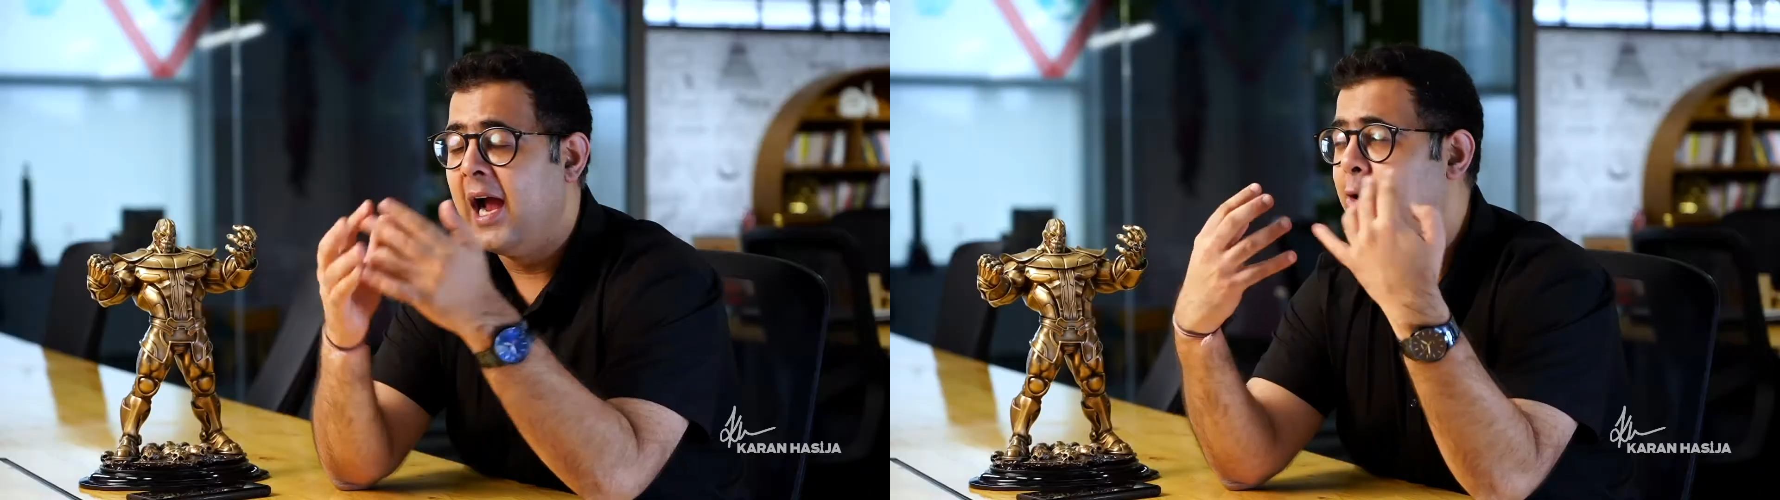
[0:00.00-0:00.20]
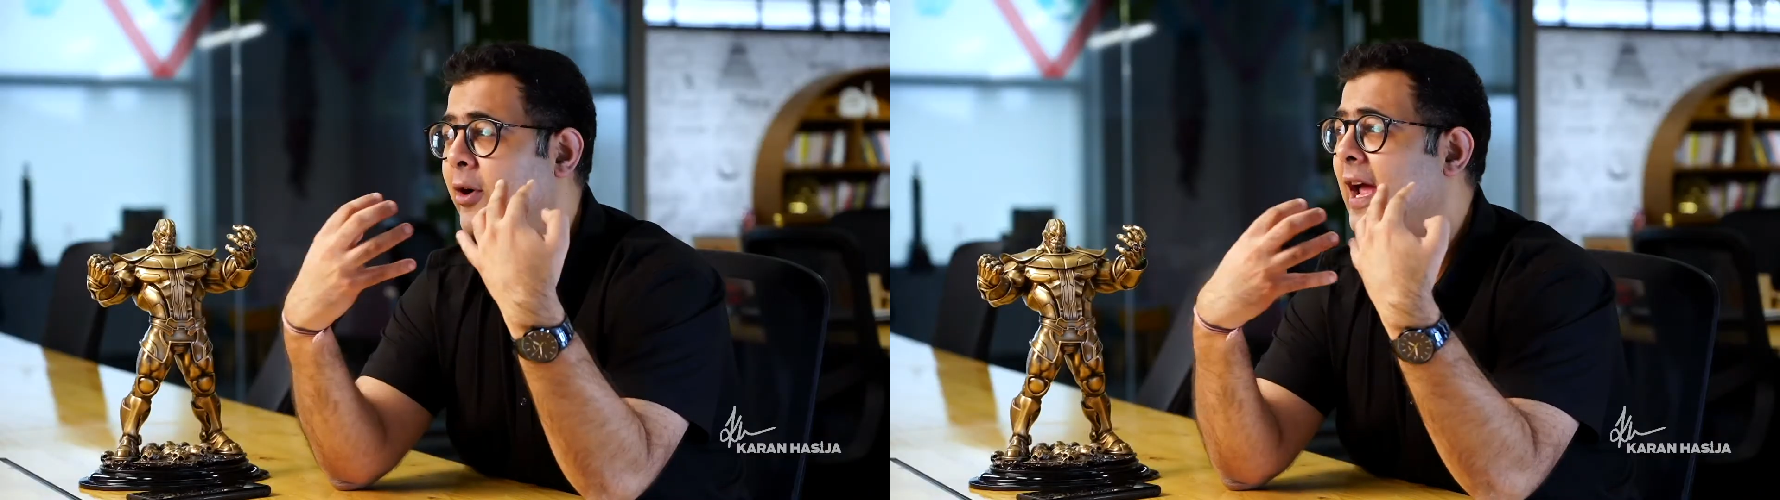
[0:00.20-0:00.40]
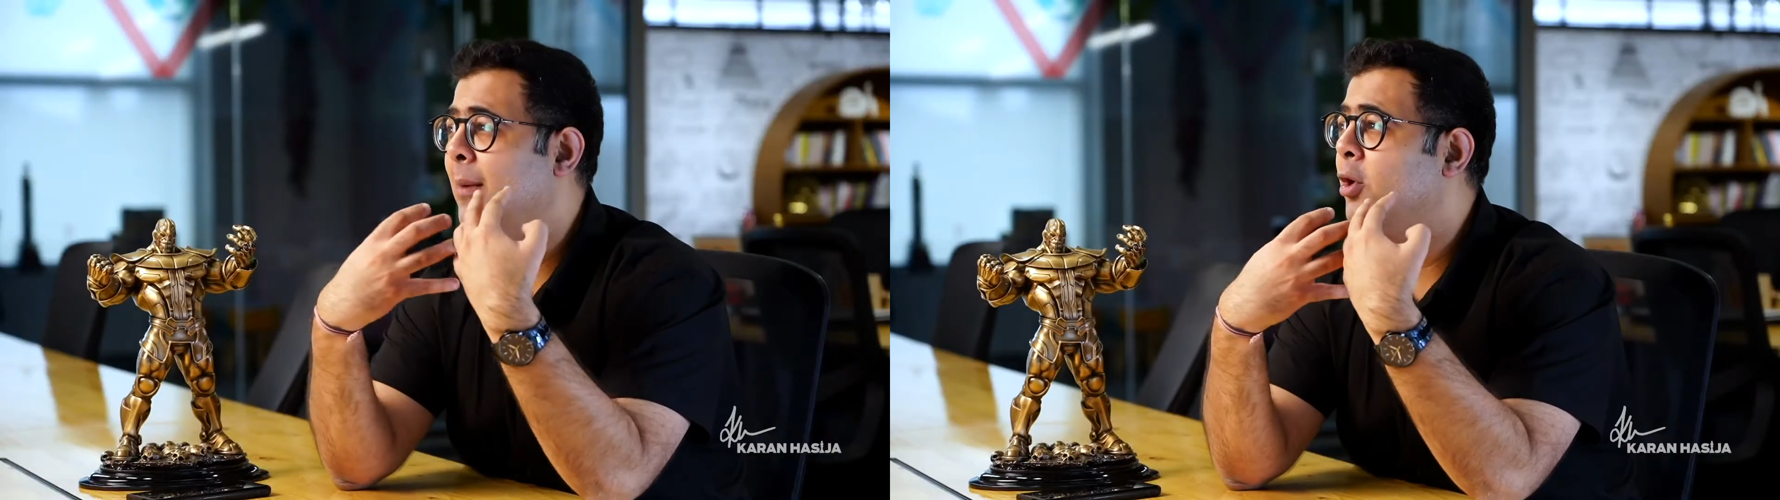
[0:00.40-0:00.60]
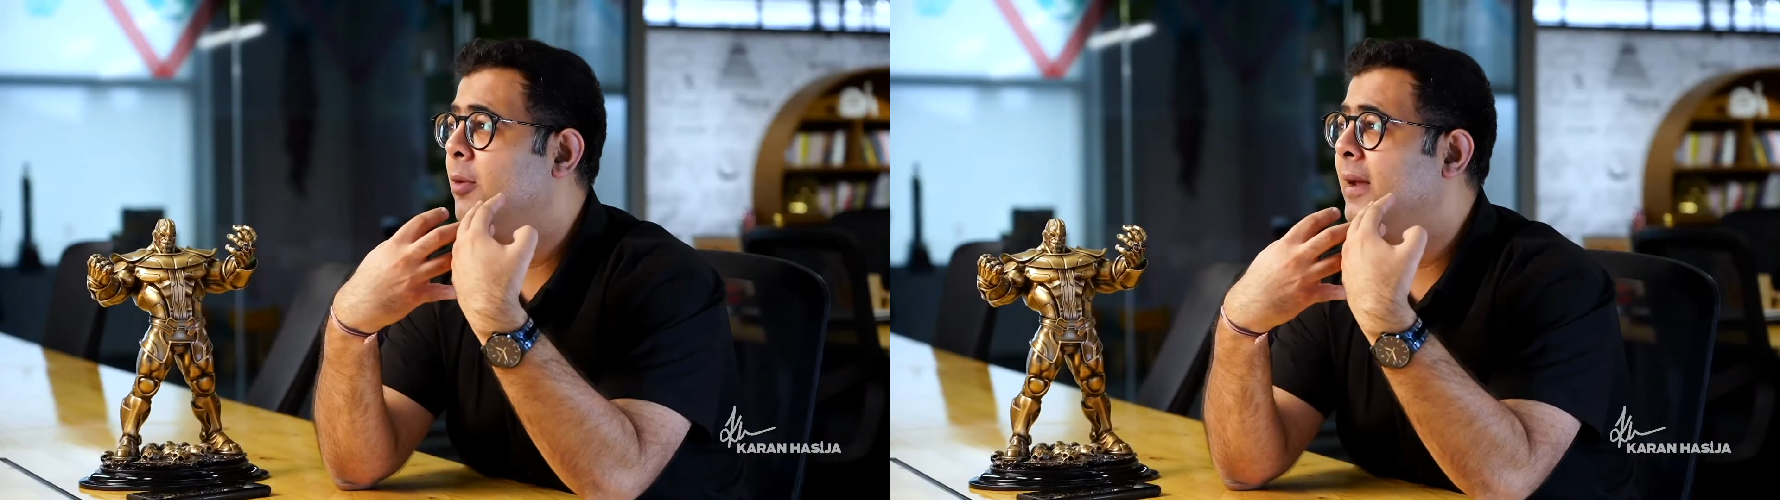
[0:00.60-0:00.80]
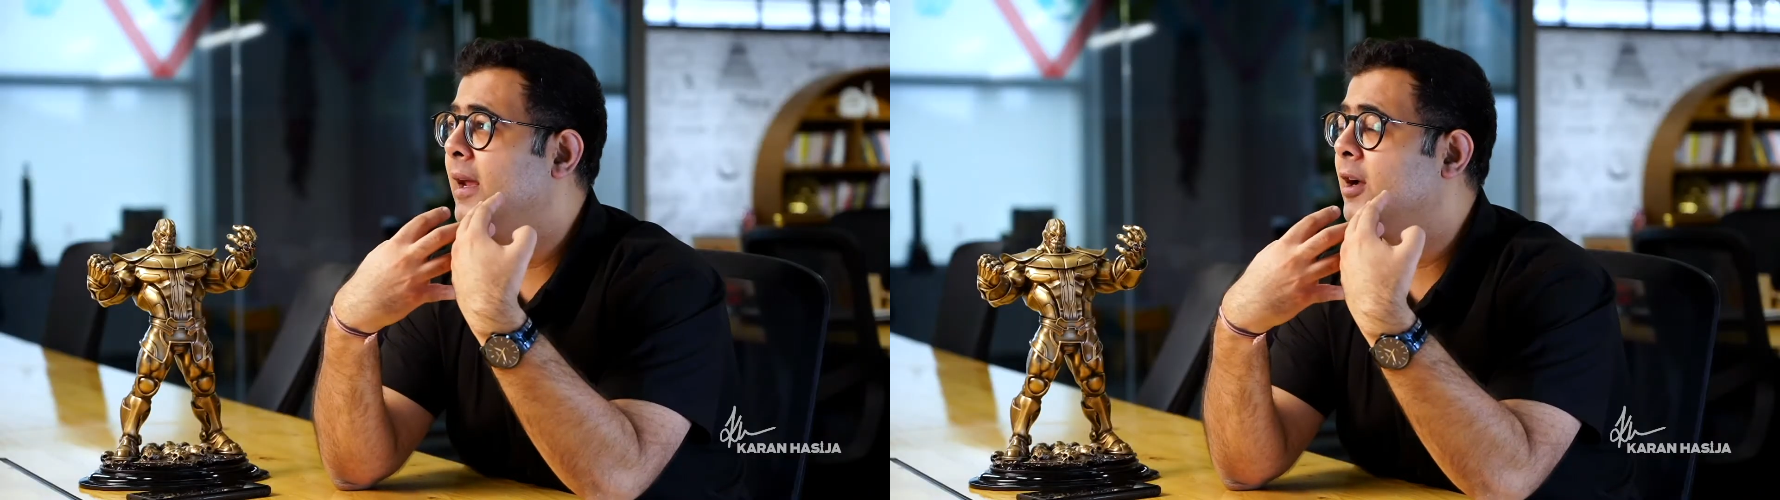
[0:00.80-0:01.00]
and today I'm going
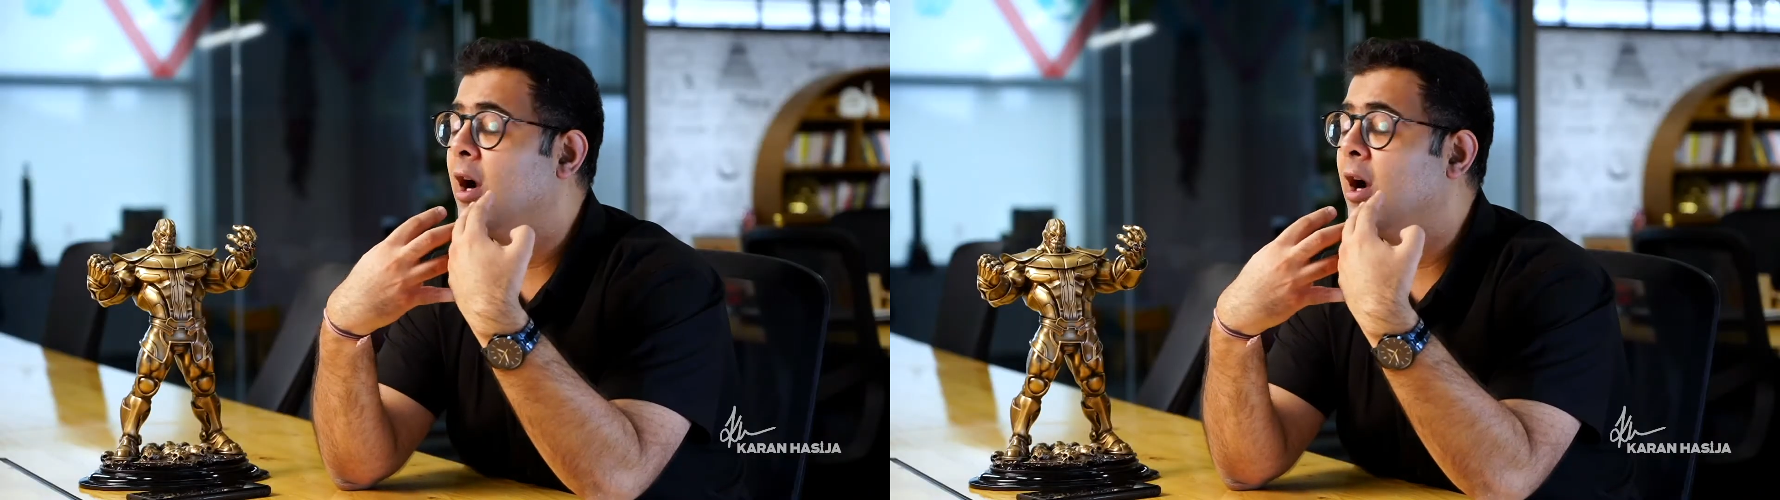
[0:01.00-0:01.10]
to be